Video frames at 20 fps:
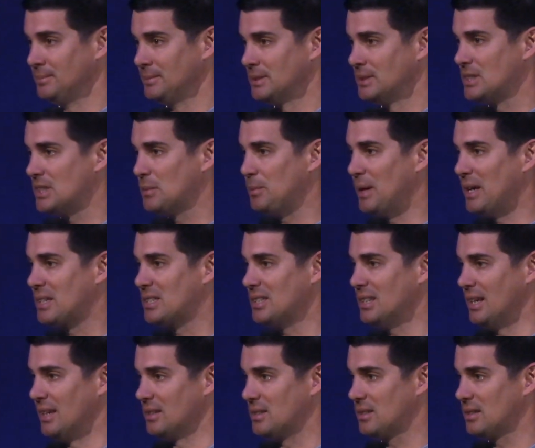Does this make
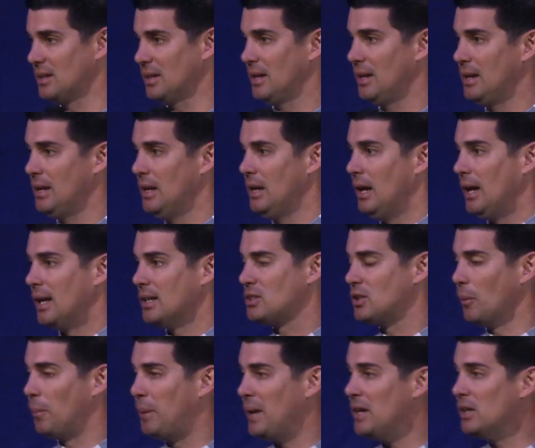sense? And
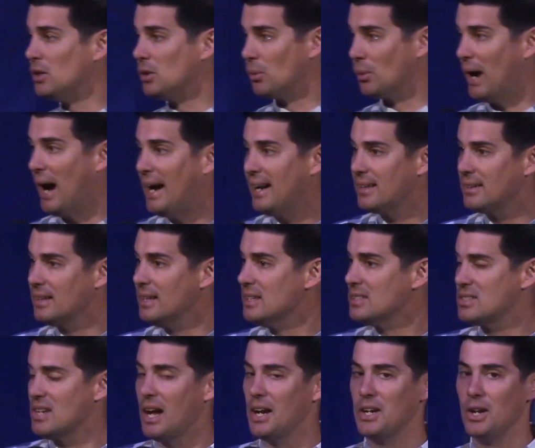so Peter, writing
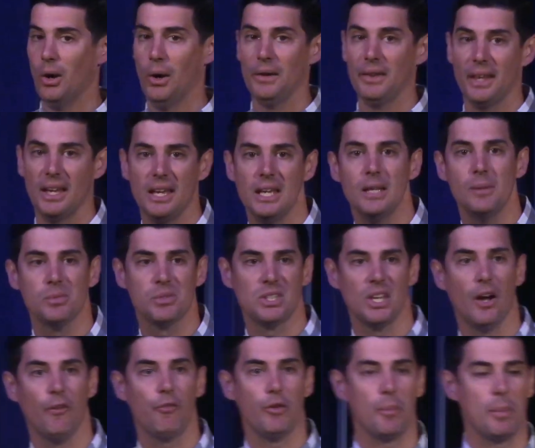this, not knowing that he
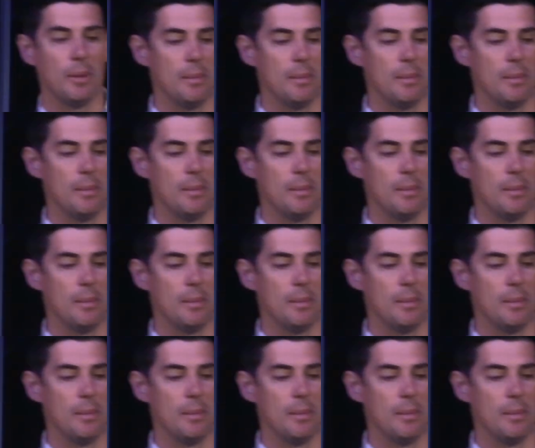himself would